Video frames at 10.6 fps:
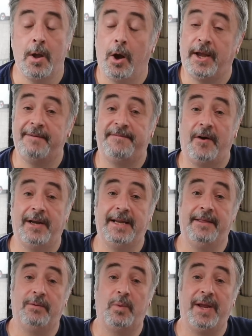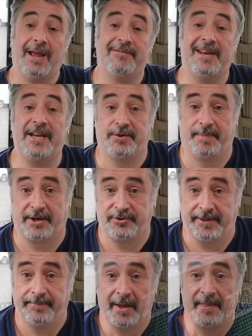Okay, and finally, we have the leisure
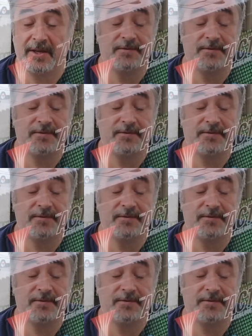battery, and that's